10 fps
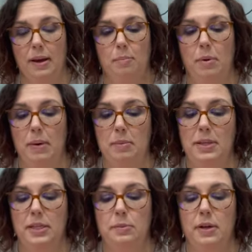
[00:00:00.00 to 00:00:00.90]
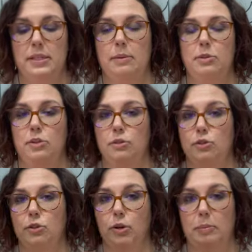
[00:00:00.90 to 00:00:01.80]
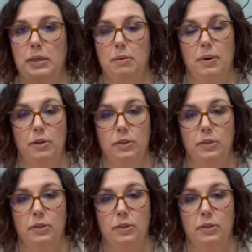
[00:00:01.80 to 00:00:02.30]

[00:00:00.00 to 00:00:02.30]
but maybe that's because I'm so used to gripping the metal